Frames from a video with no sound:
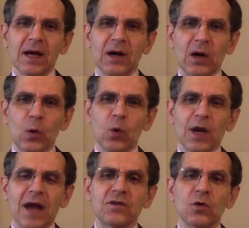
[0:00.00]

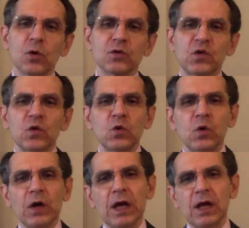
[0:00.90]
what I told
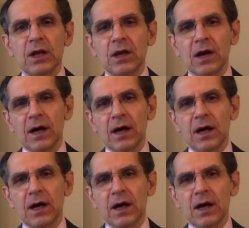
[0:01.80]
you in